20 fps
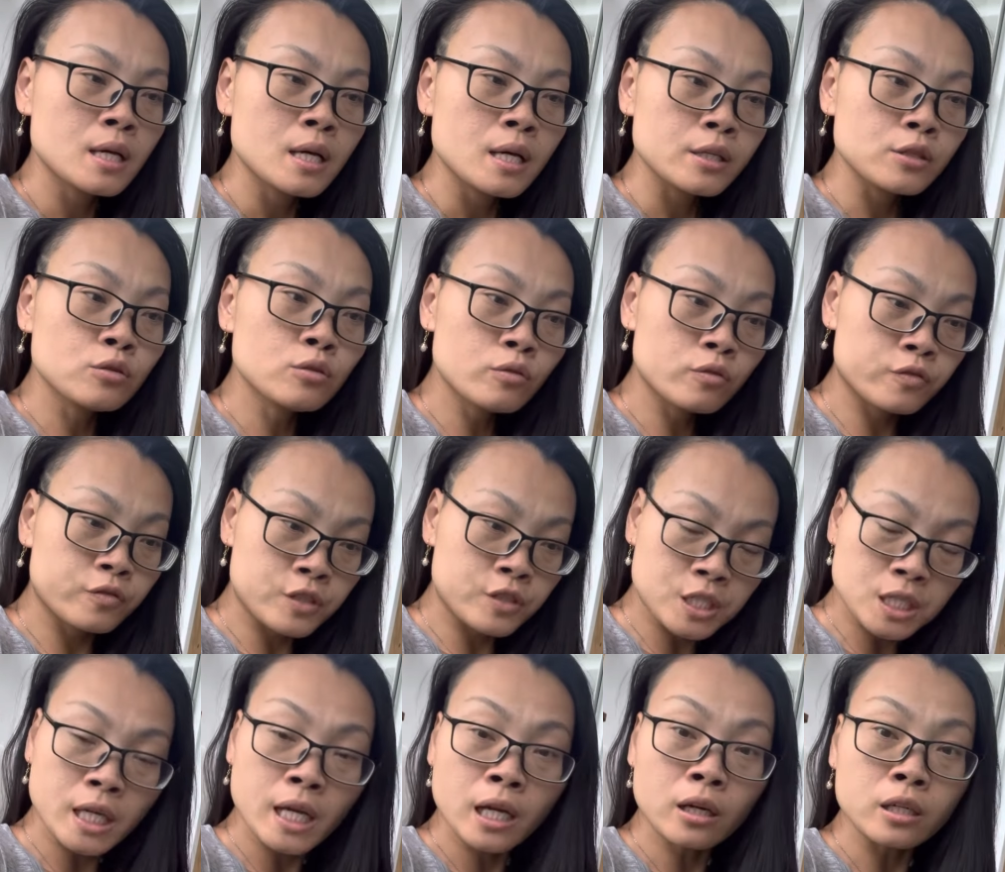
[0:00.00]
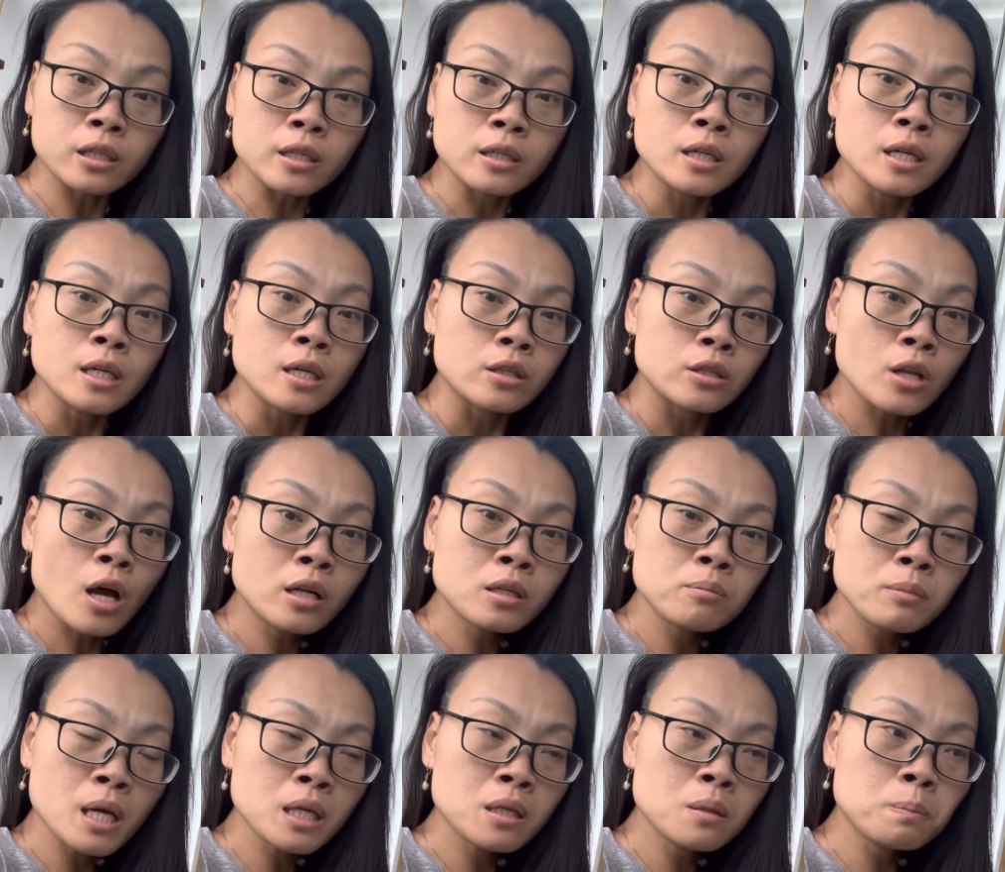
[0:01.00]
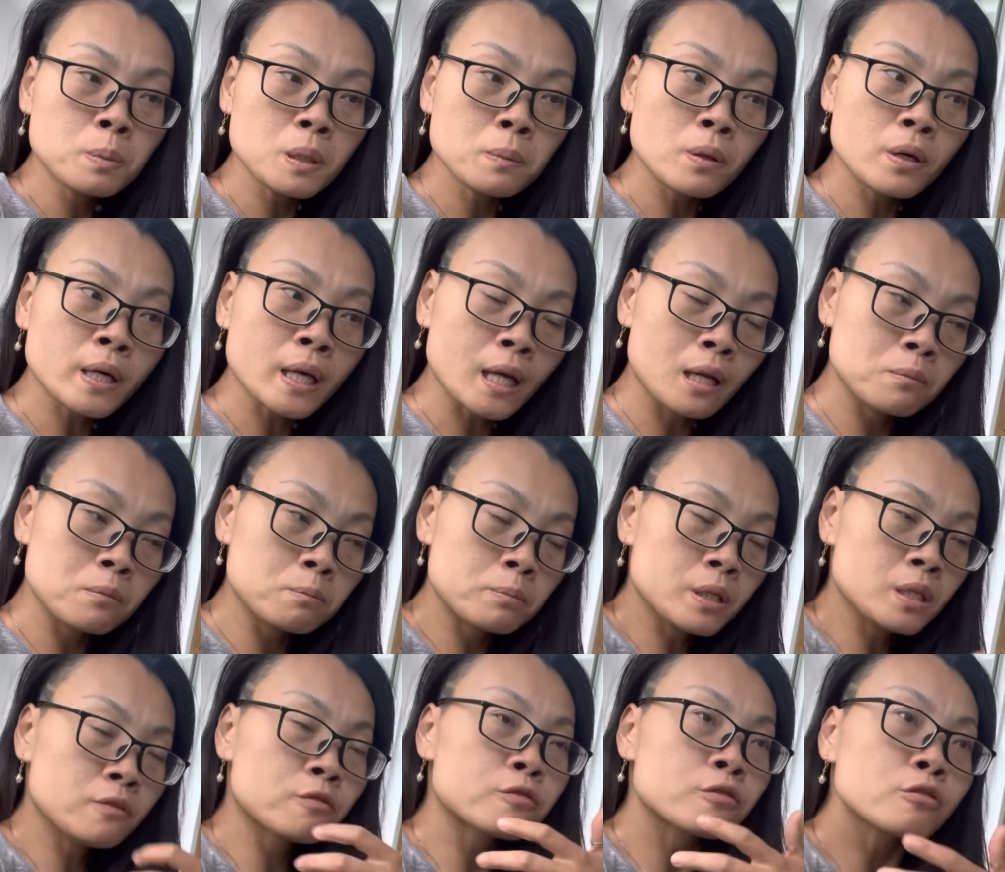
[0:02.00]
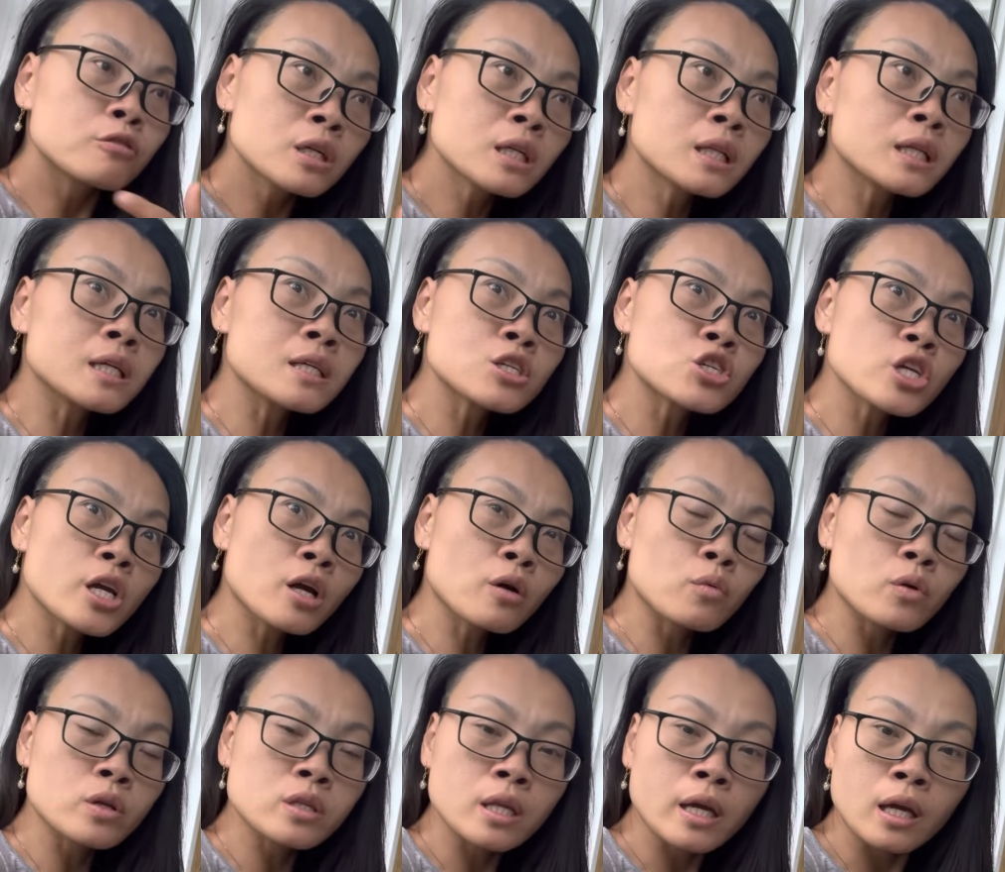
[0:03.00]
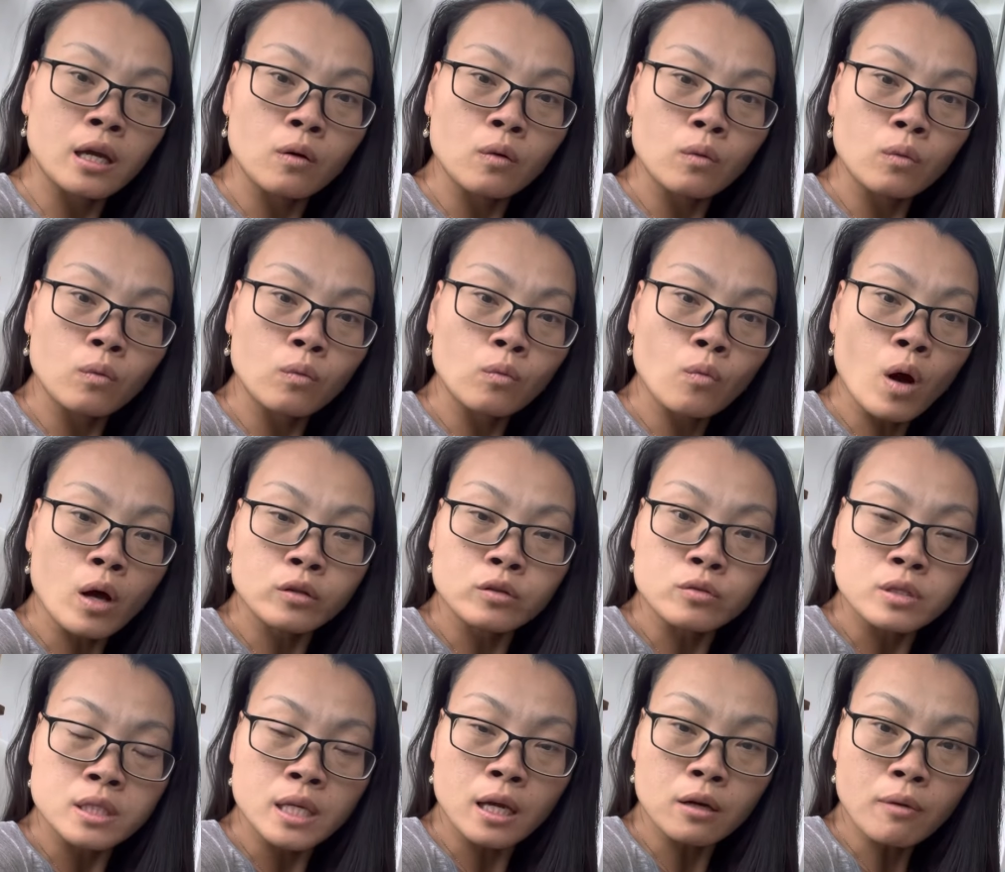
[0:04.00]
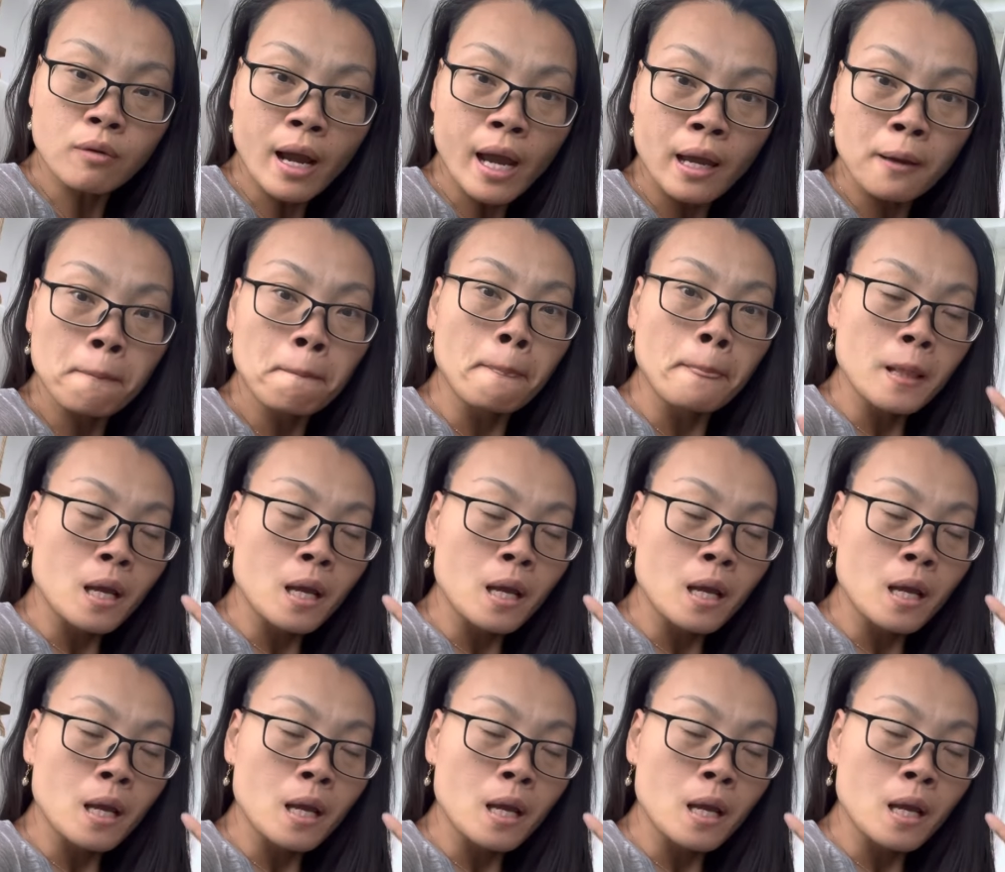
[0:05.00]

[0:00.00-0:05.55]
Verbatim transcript: You scared. Not many people can be freely share what they want to say, right?